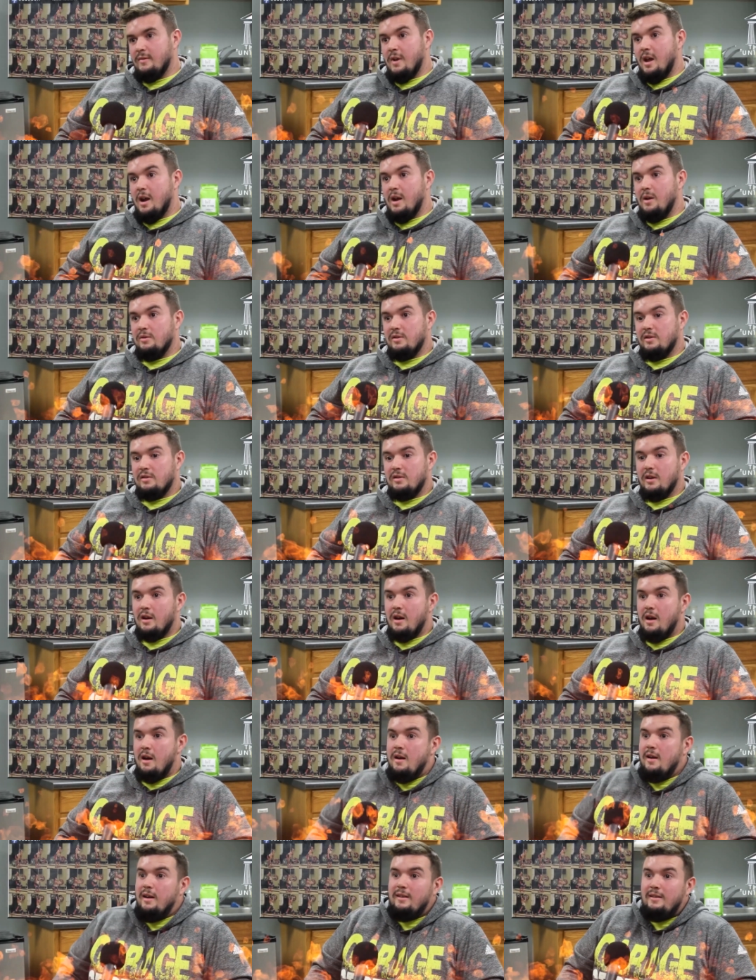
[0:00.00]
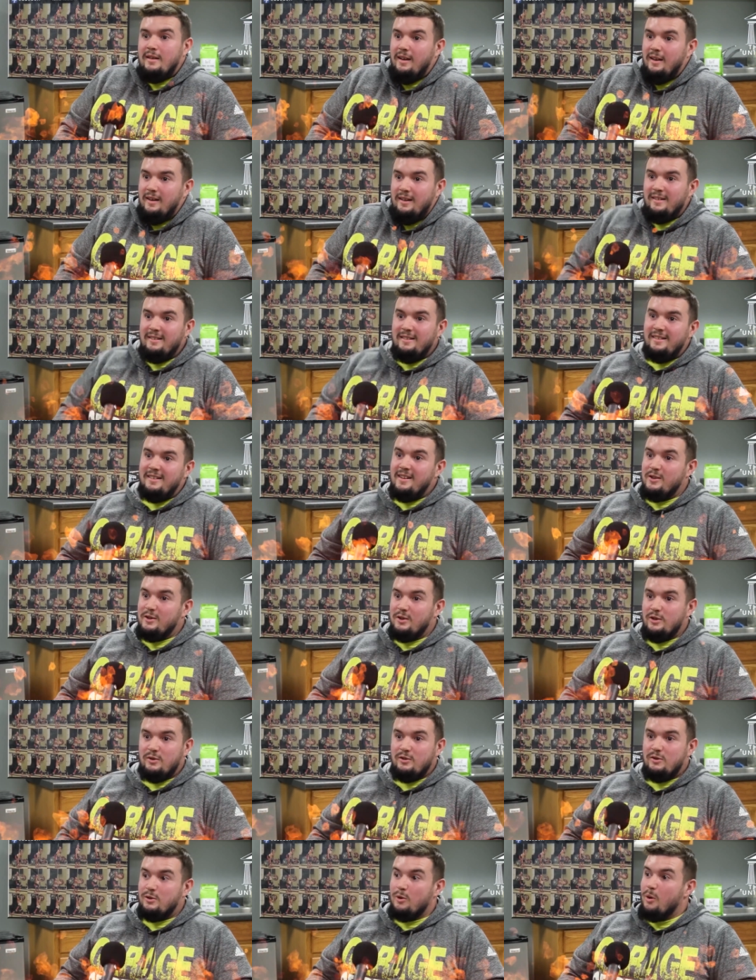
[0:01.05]
And I was just like, "All right, Dane," and
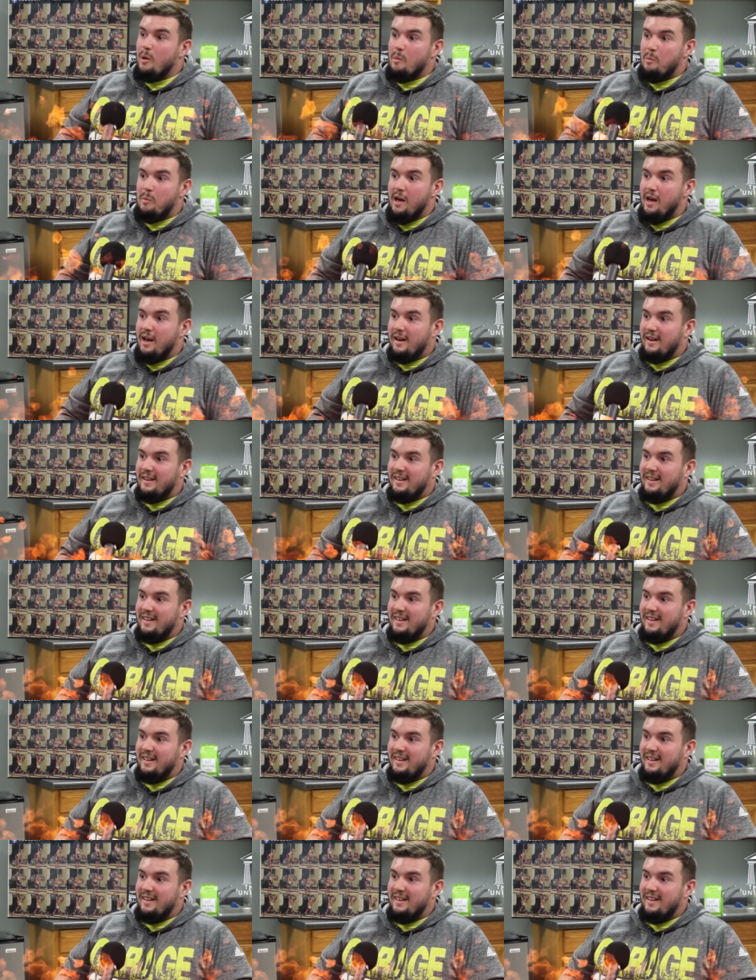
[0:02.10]
just threw it back.